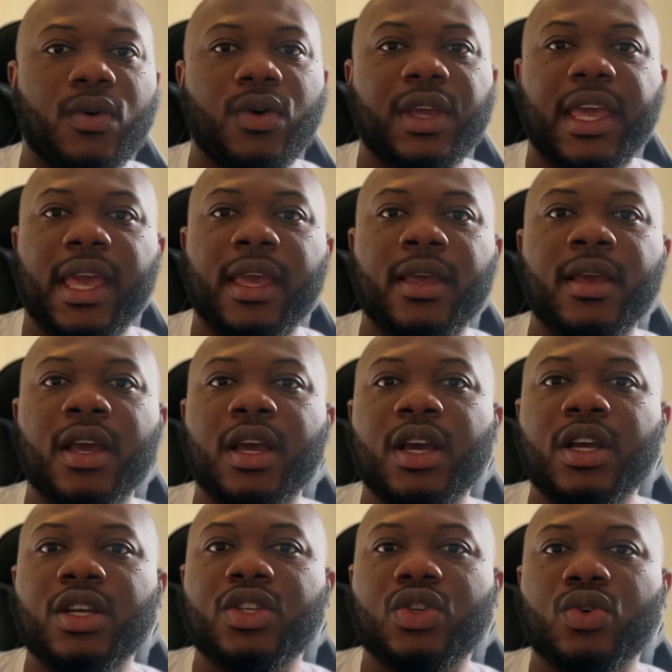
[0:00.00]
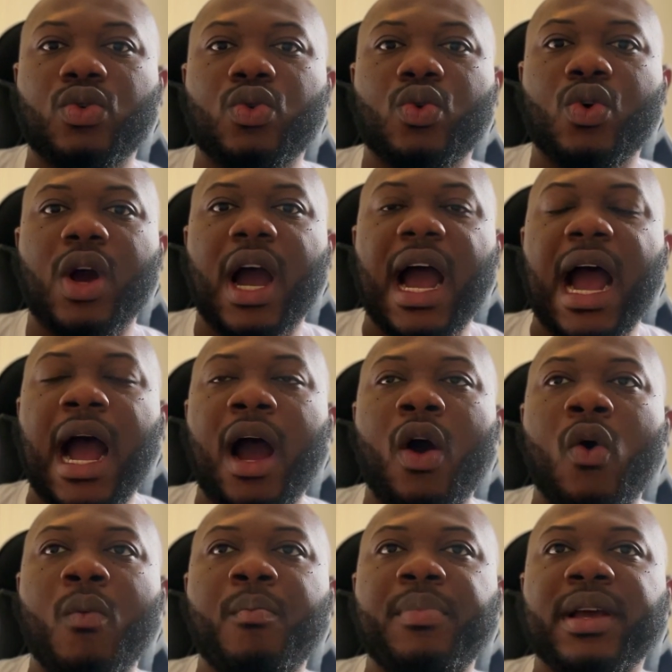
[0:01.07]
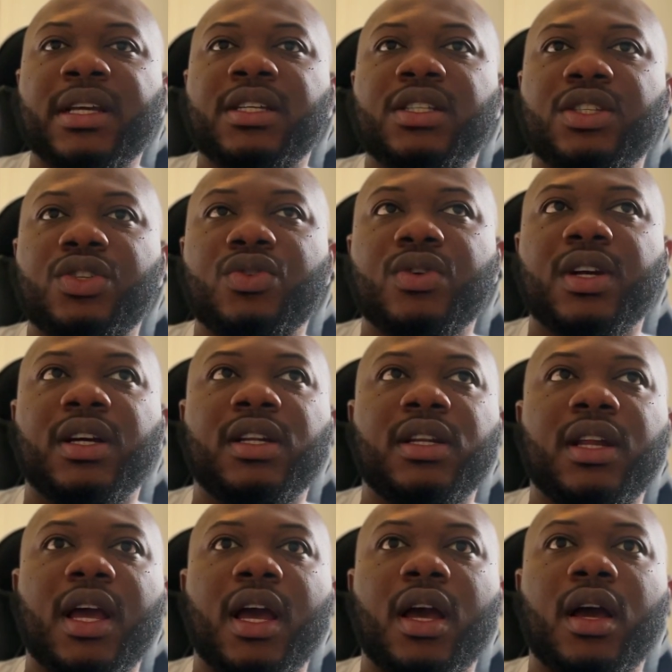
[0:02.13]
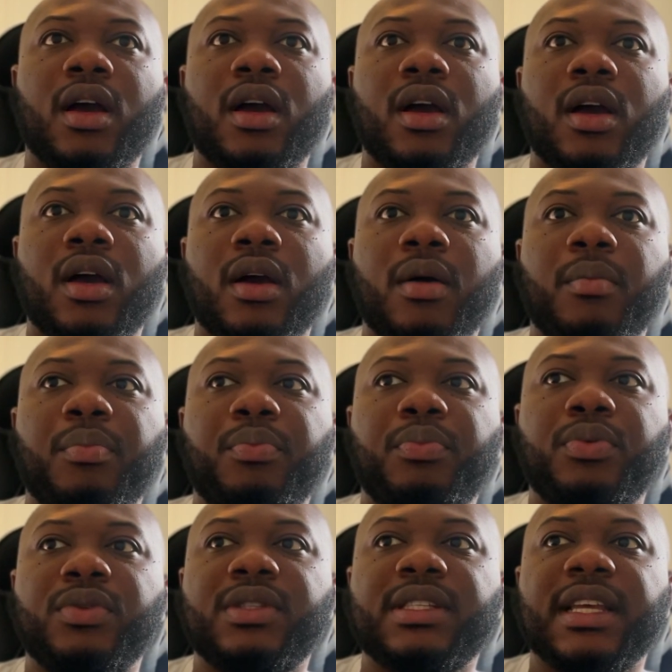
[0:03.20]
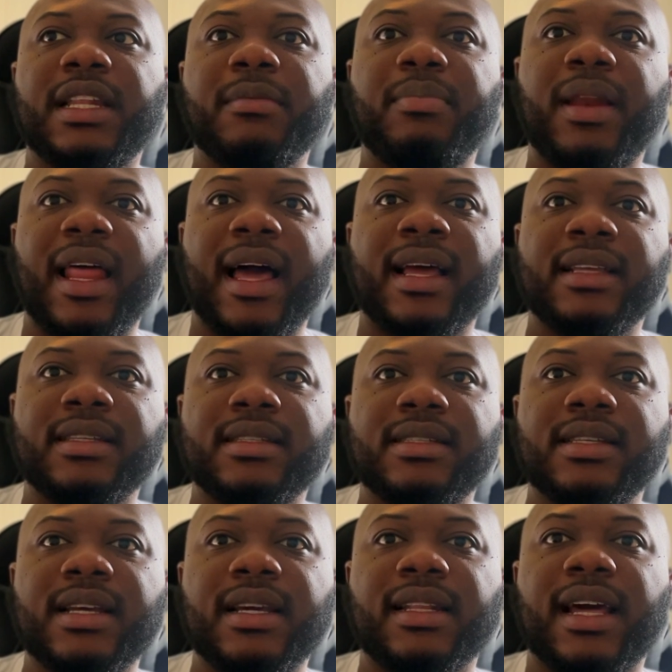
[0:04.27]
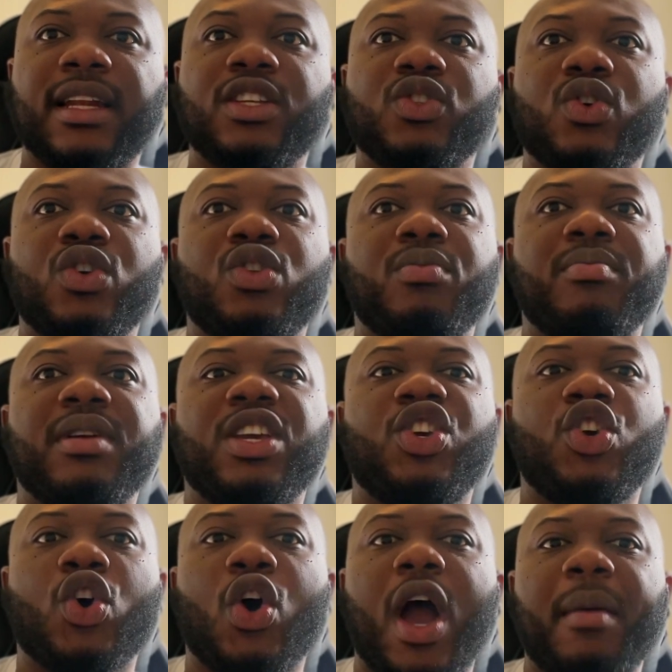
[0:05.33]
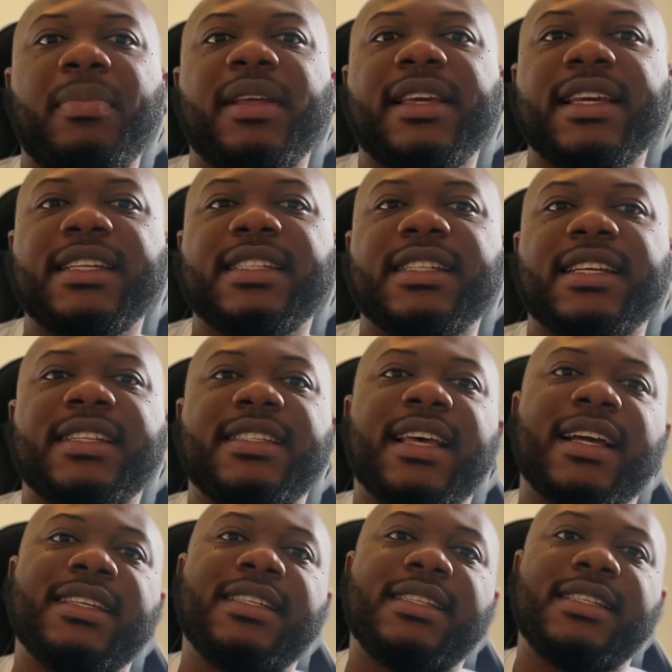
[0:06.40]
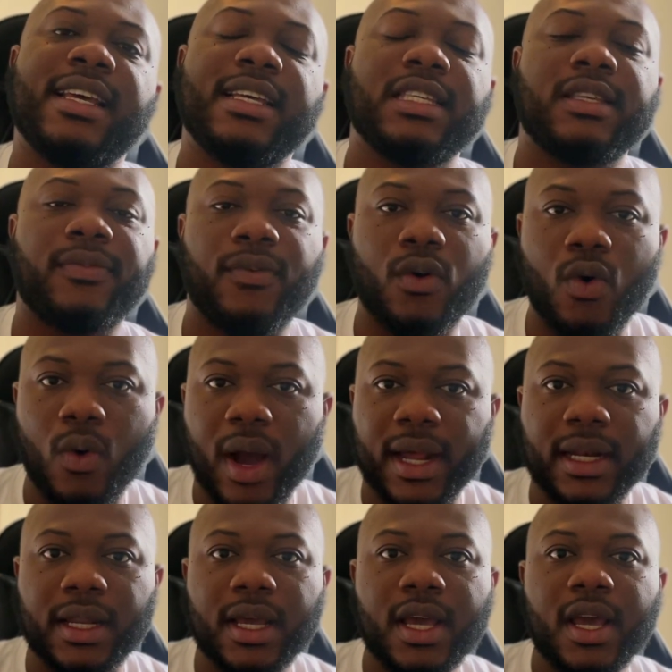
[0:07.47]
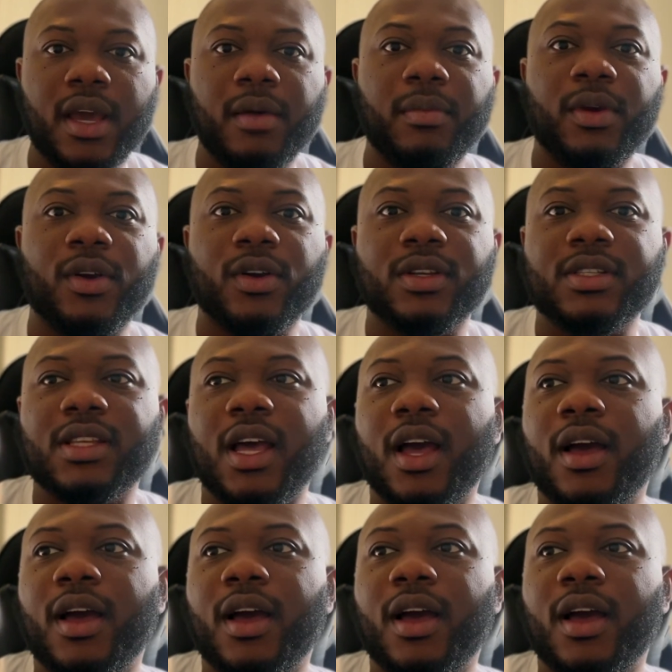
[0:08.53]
Okay, so how best you can put in plans that is going to make your application a successful one, because